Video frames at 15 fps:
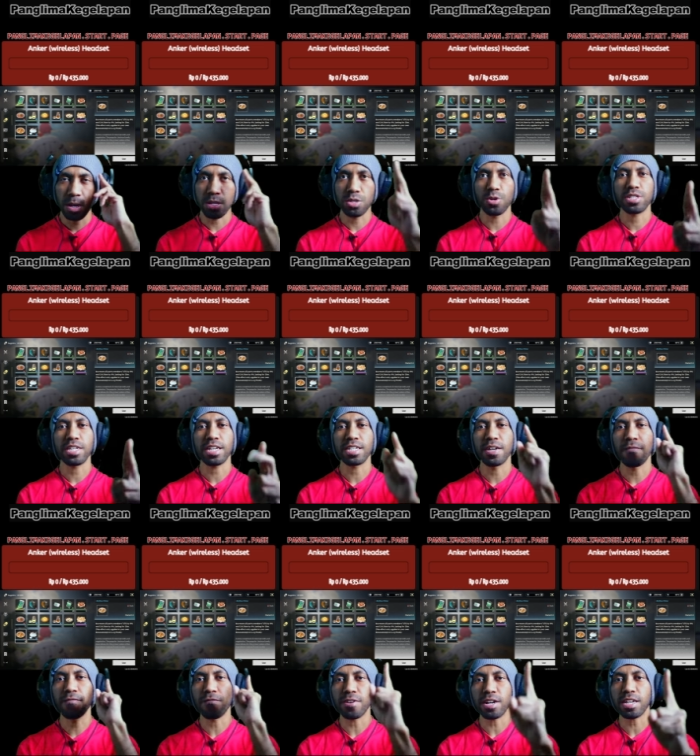using the
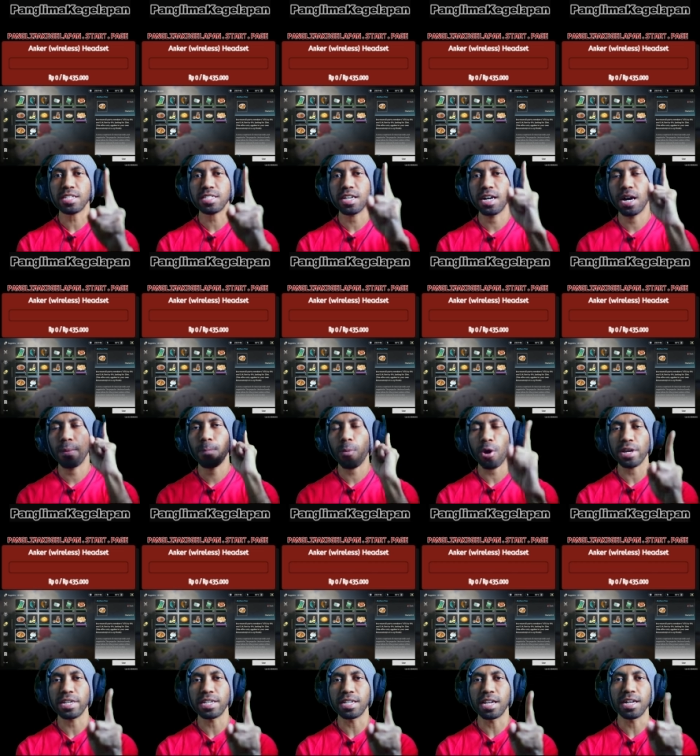first uh,
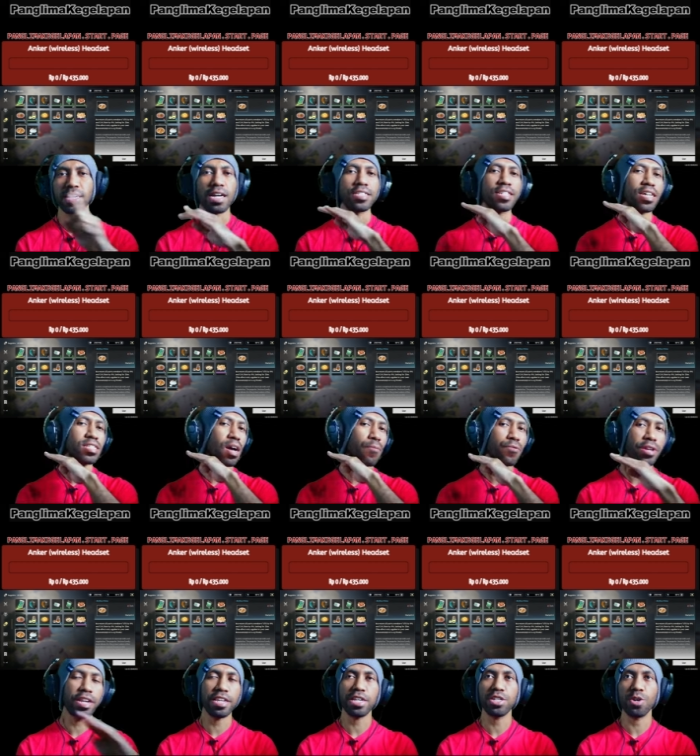point just
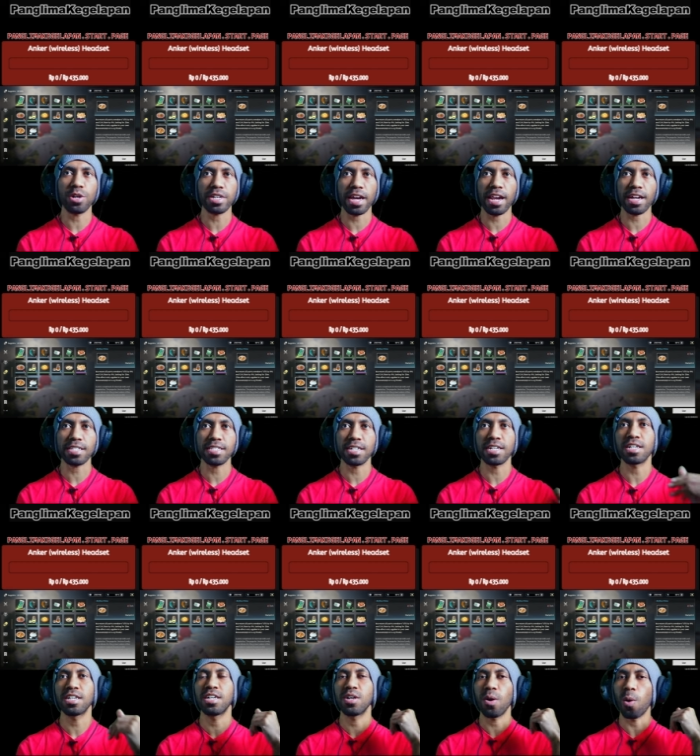upgrading your character
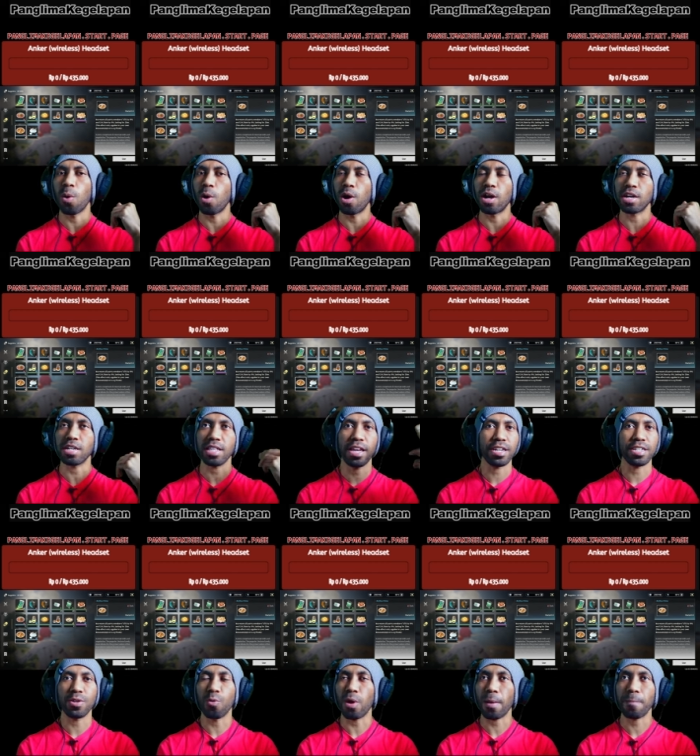or like
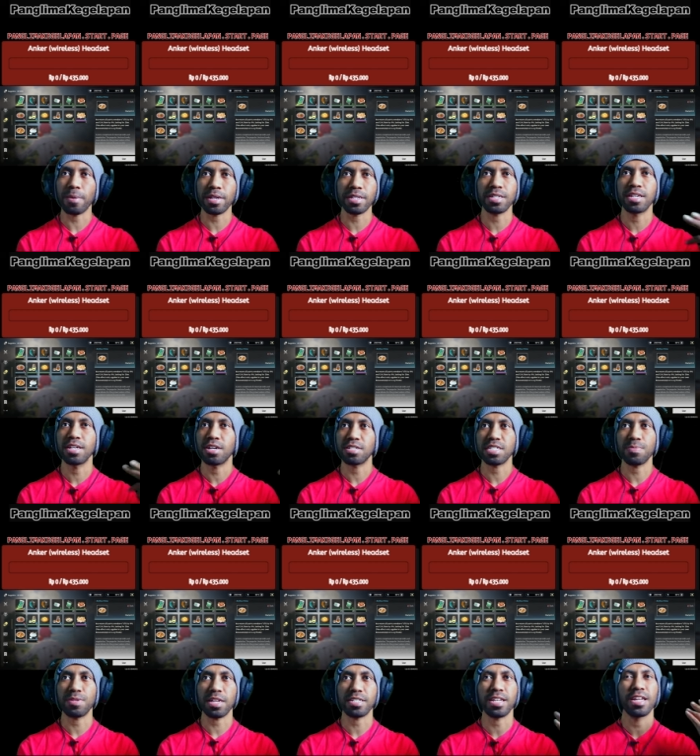a weapon
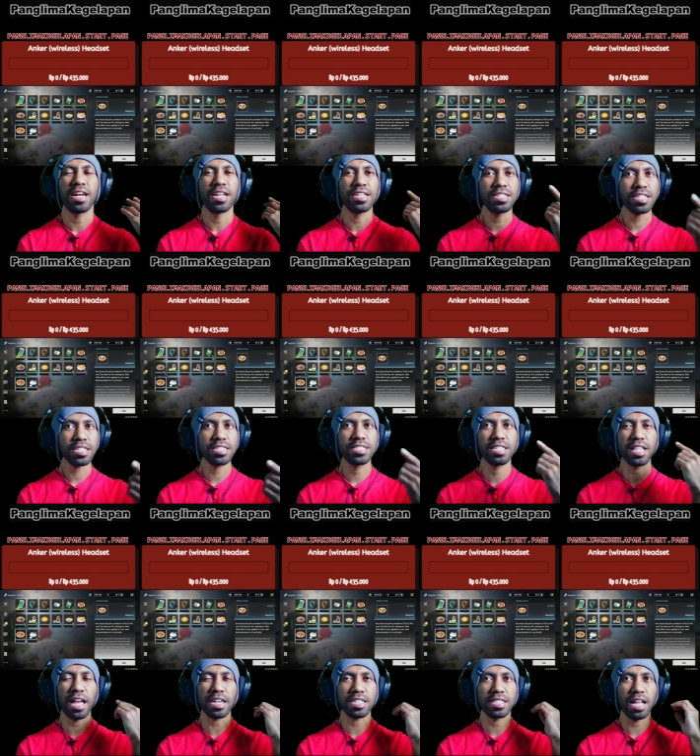something like that this is
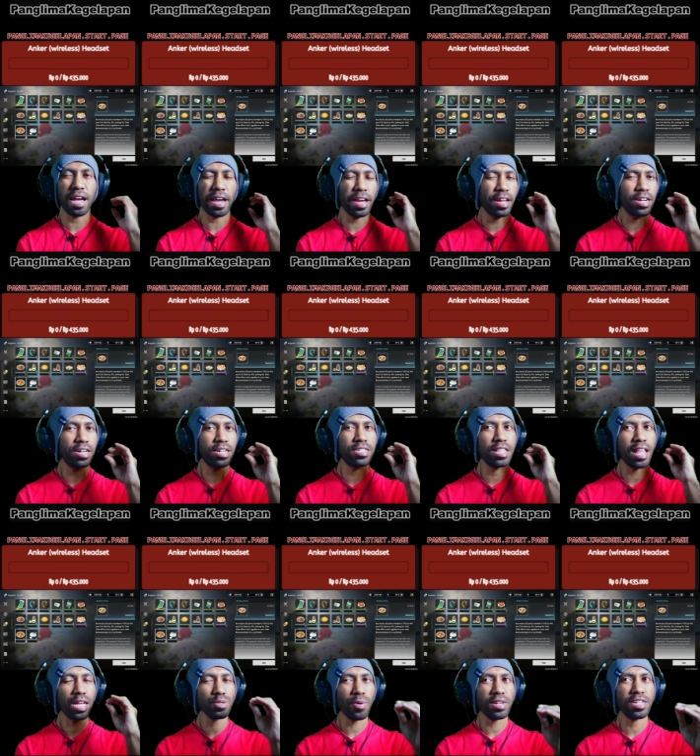like uh, the
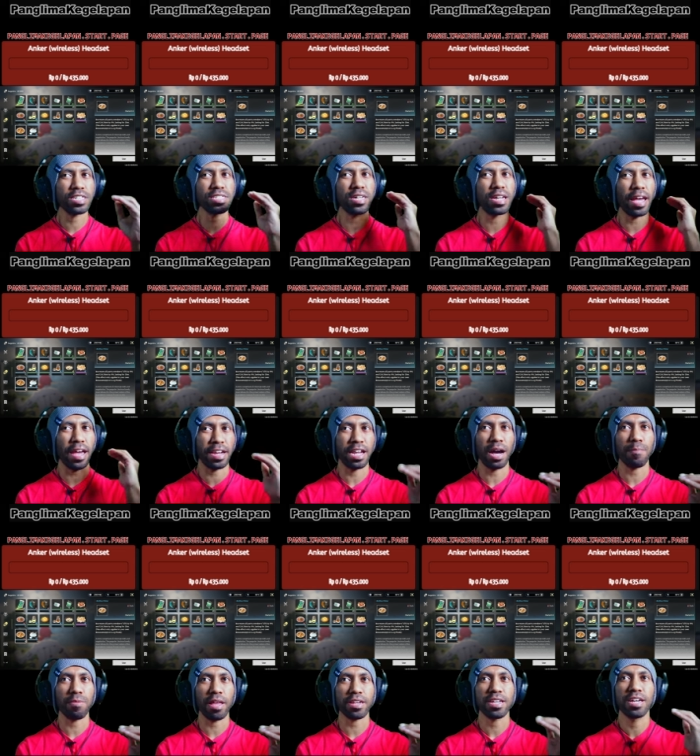last one is uh,
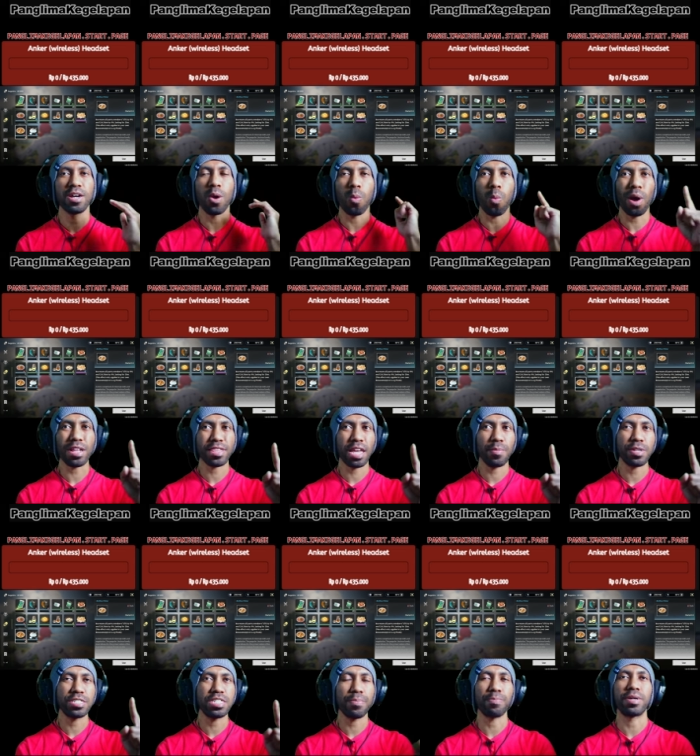up like one-time
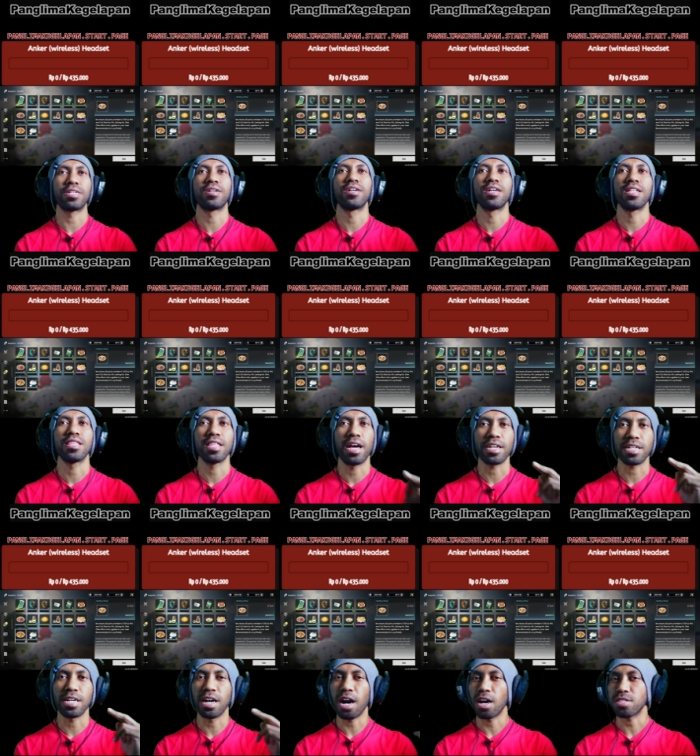achievement, like
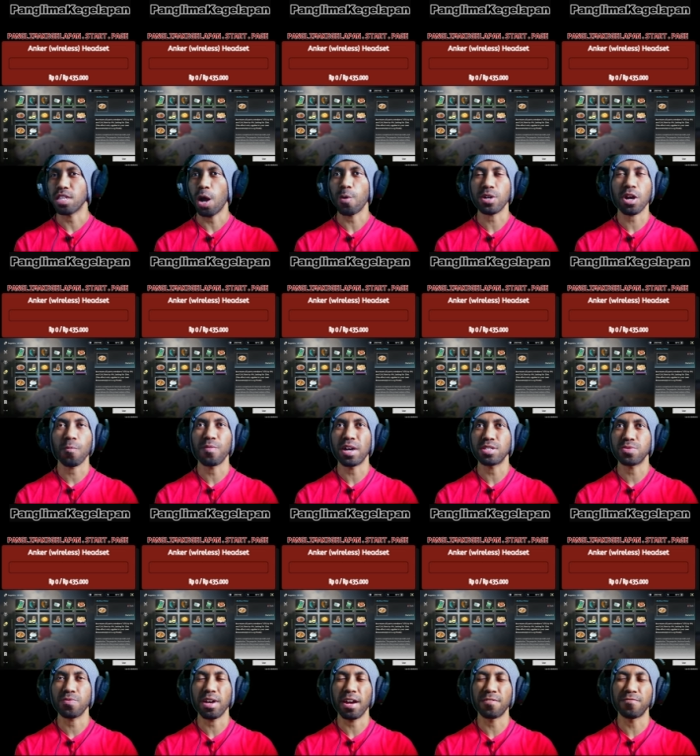a uh, tower of
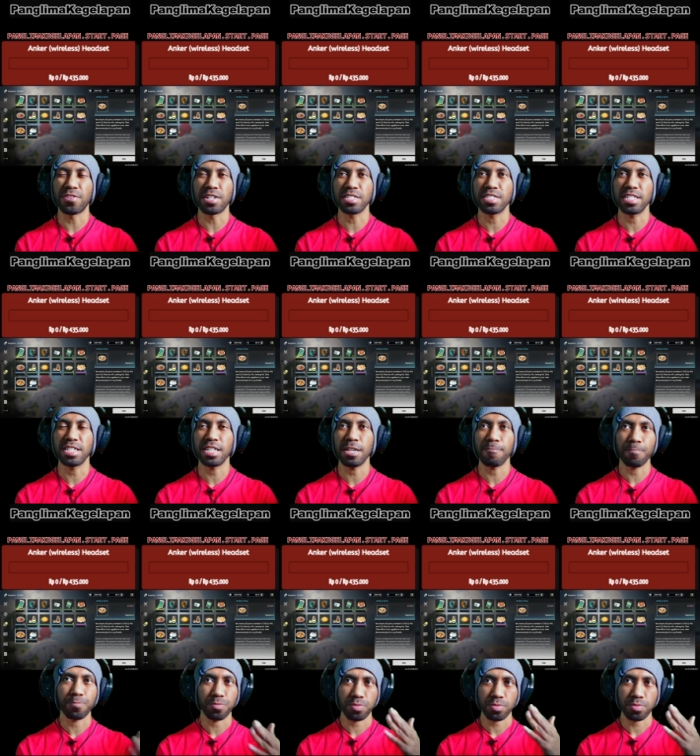adversity.